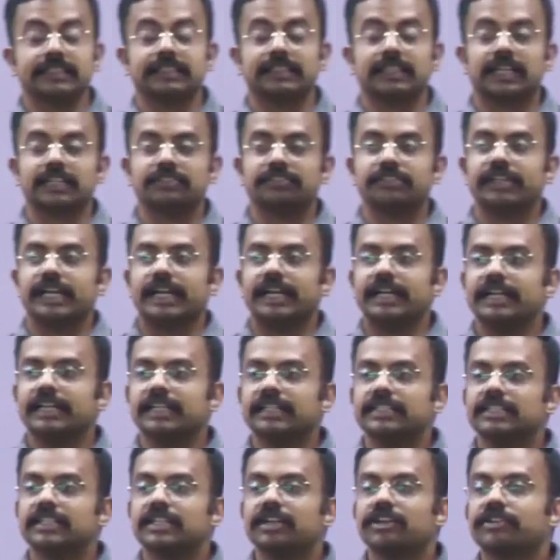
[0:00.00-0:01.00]
is actually
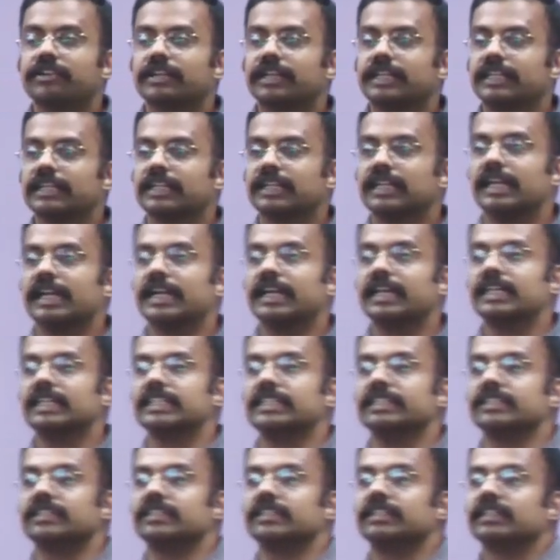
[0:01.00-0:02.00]
endangered or critically
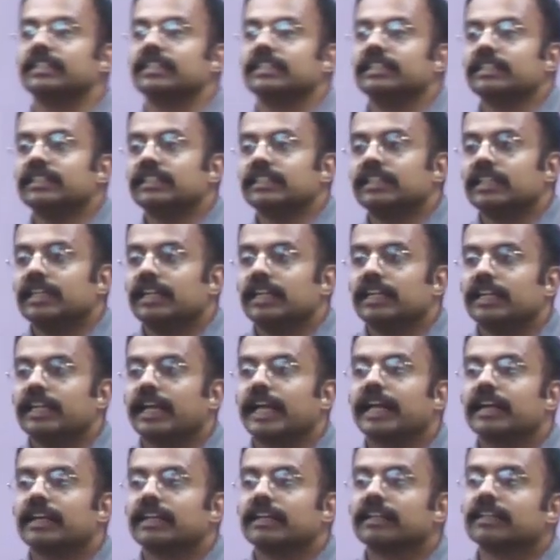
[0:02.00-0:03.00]
endangered?
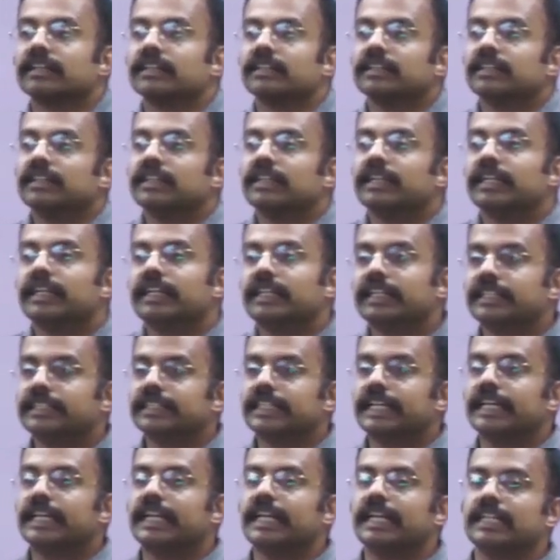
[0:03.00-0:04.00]
Tiger. It
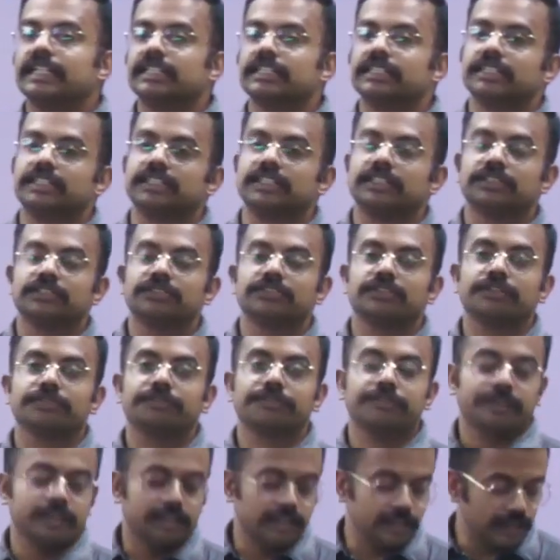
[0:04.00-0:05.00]
is endangered. So
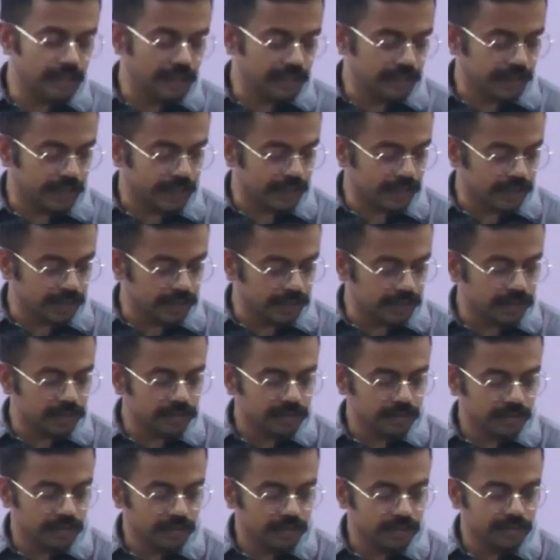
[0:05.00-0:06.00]
if you kill a
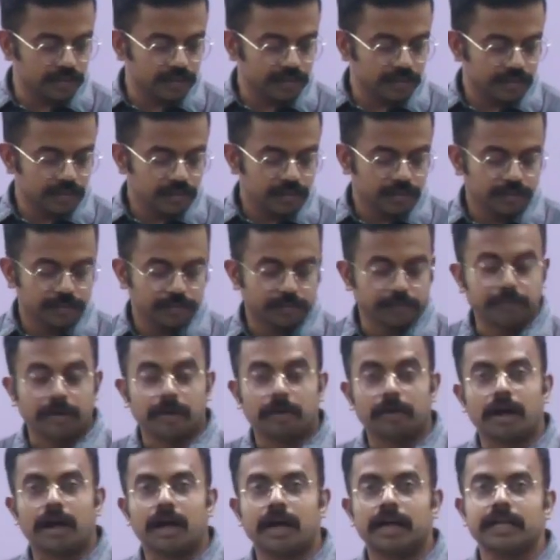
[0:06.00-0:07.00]
tiger,
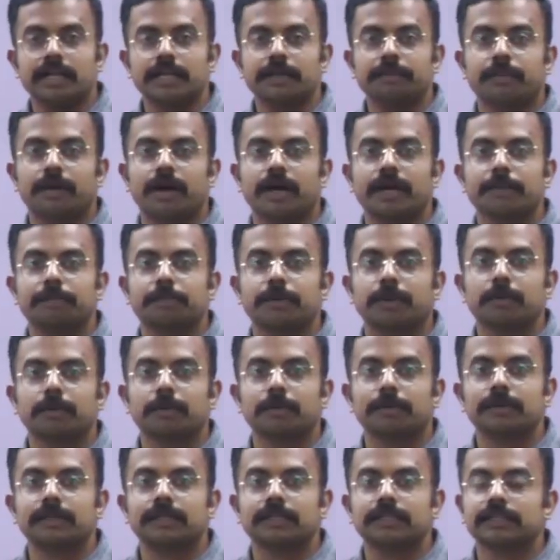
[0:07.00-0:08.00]
high
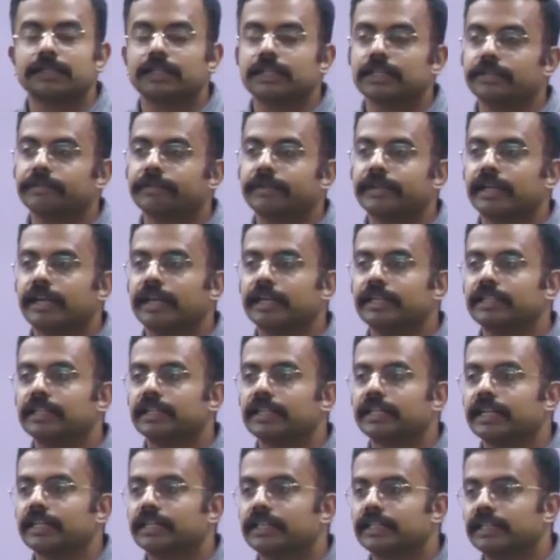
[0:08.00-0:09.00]
probability that you will
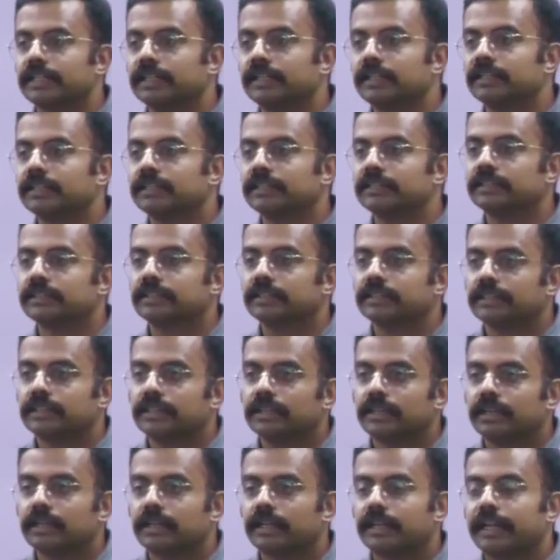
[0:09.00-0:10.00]
either get a
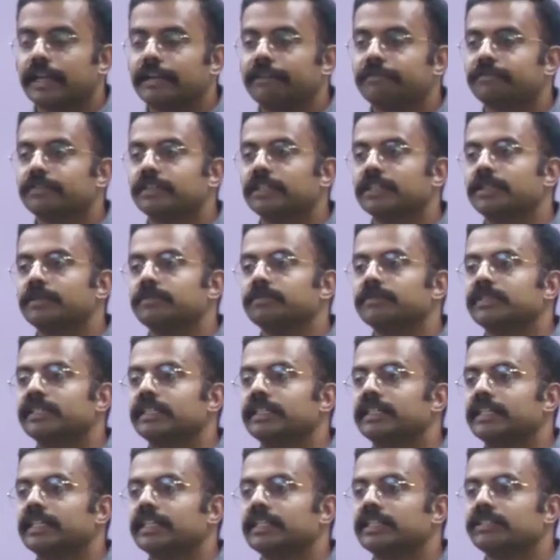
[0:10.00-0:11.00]
life-term
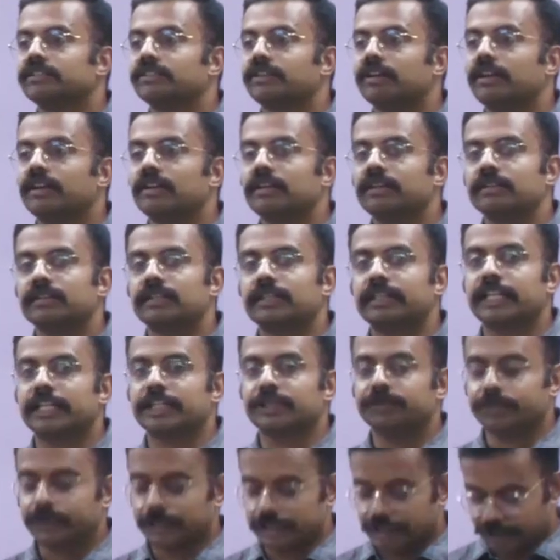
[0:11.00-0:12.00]
sentence or
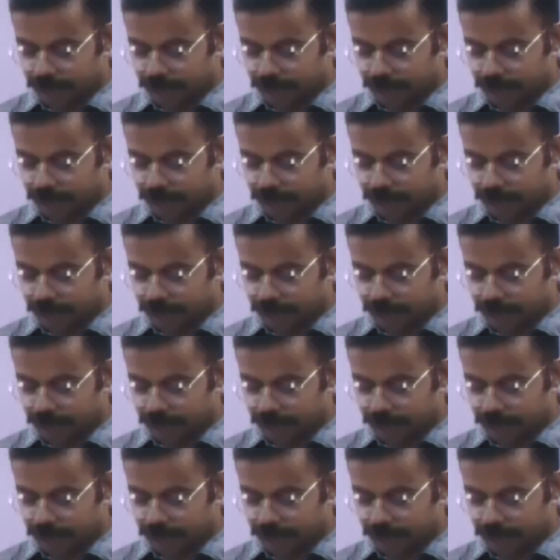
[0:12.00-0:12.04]
death